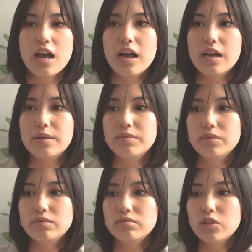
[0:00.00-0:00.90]

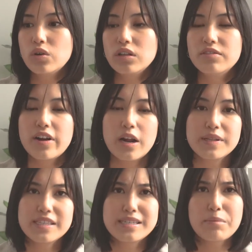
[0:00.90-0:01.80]
local
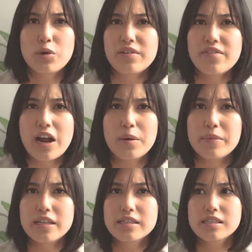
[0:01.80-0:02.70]
environments, demo
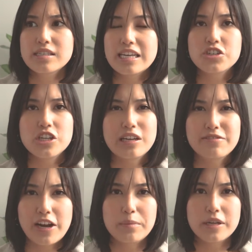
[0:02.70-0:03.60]
environments, staging
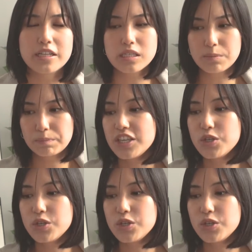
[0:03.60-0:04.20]
environments.